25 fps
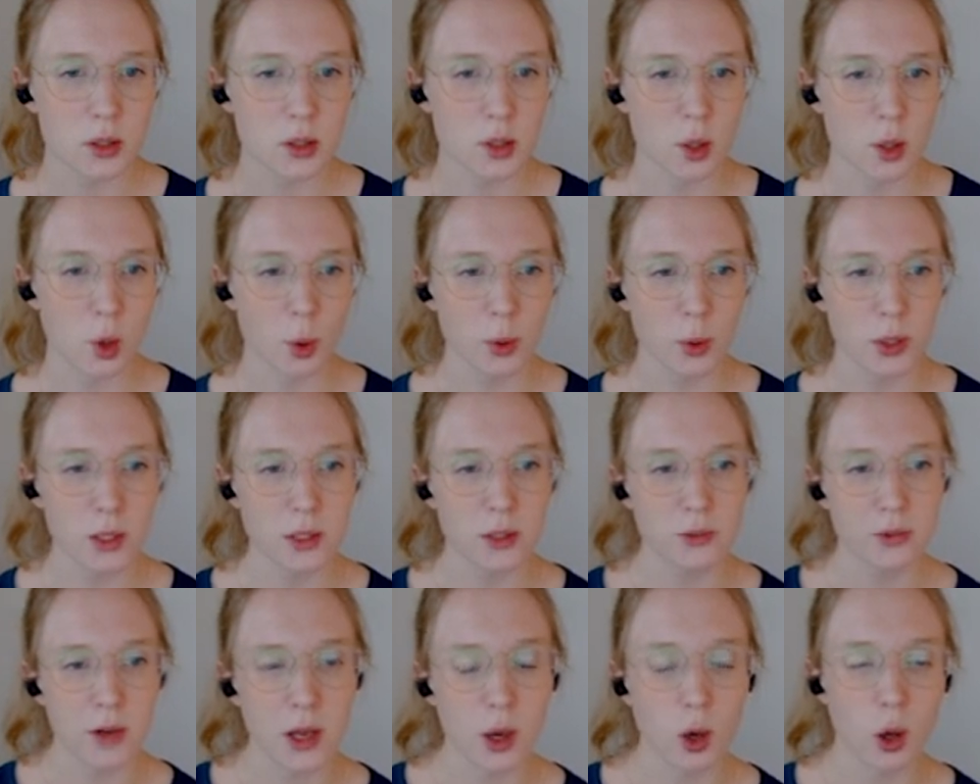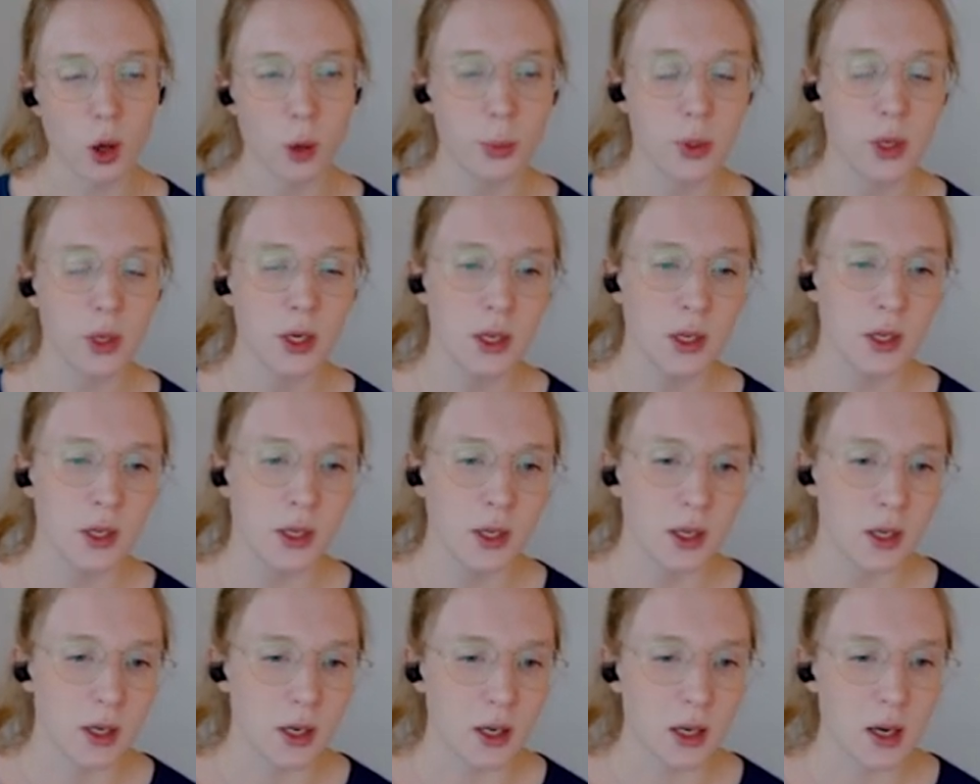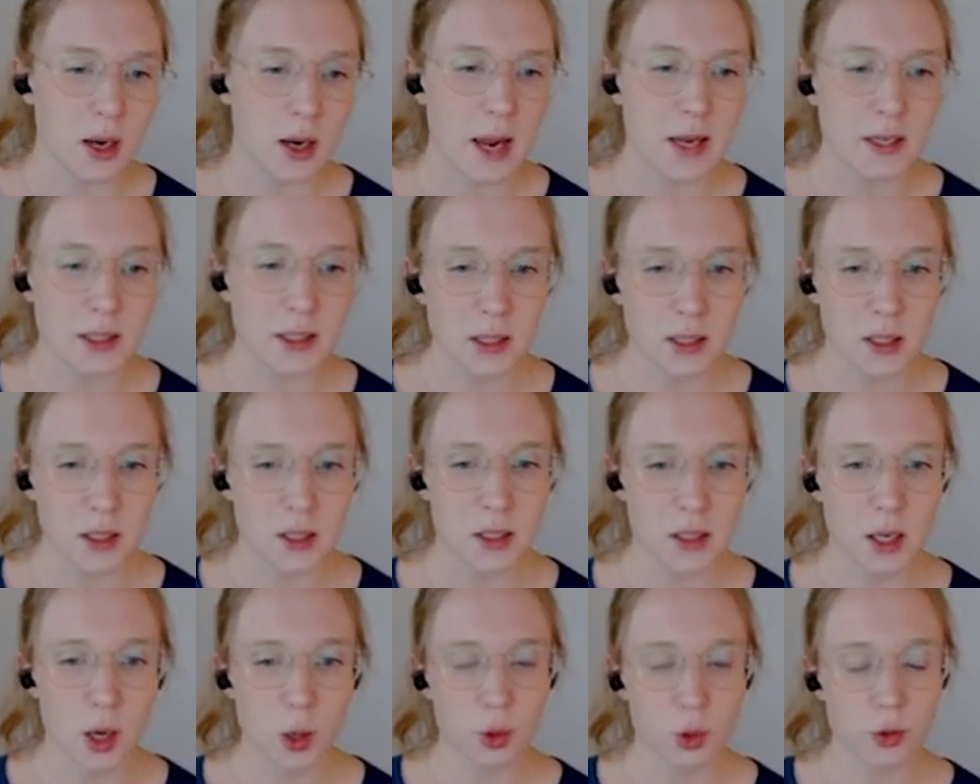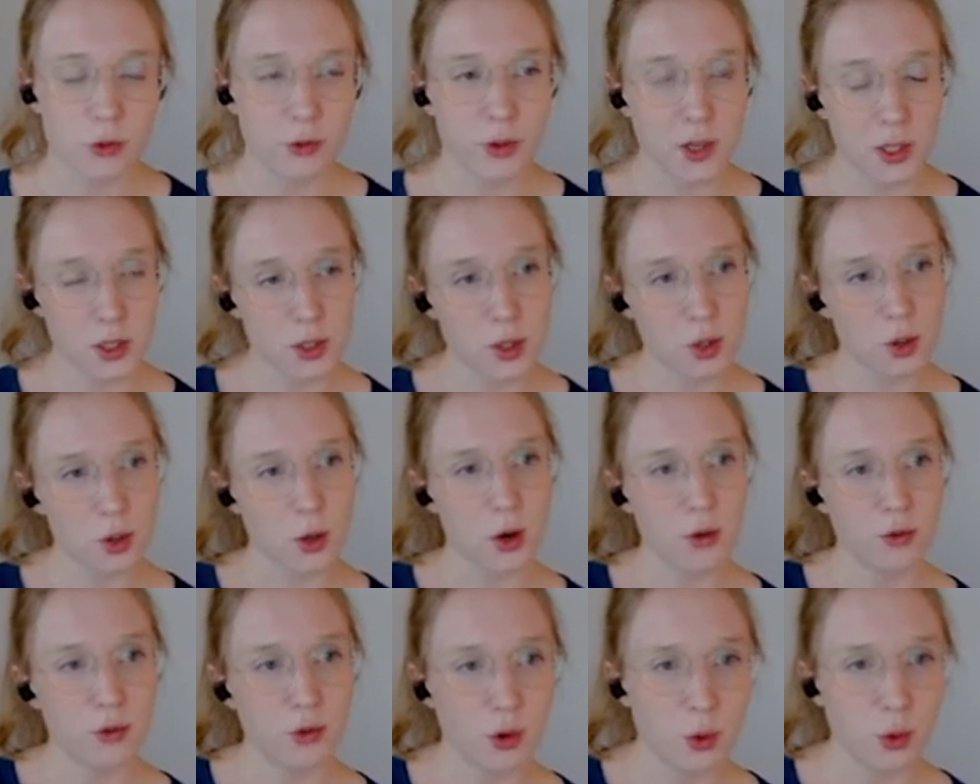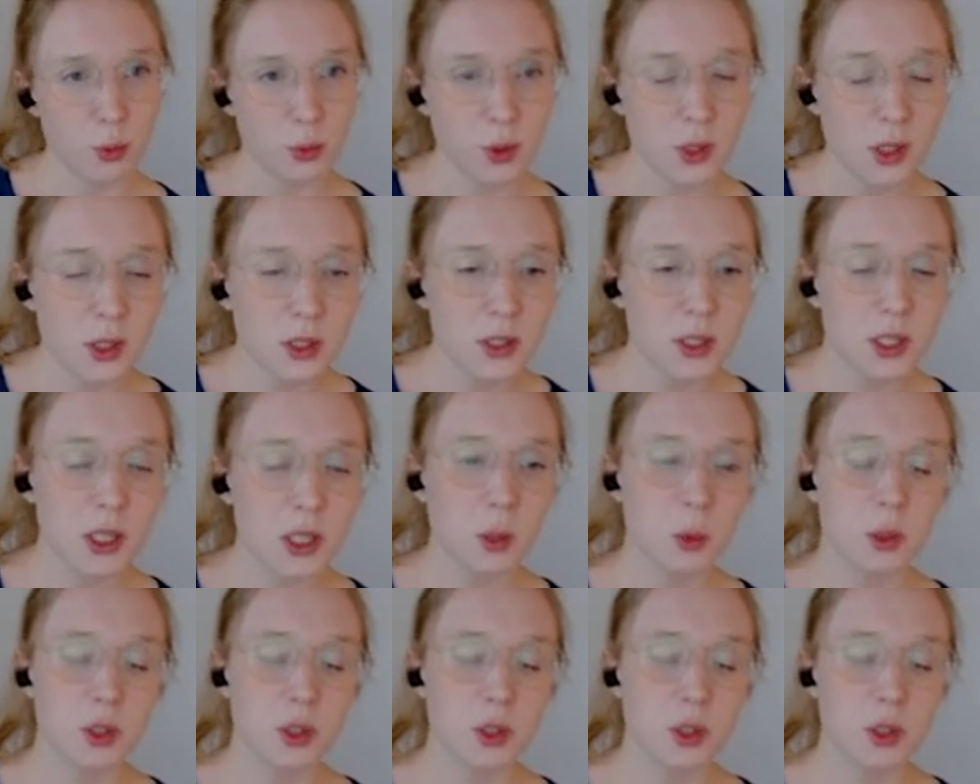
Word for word: So we develop uh, ideas how to fix certain vulnerability.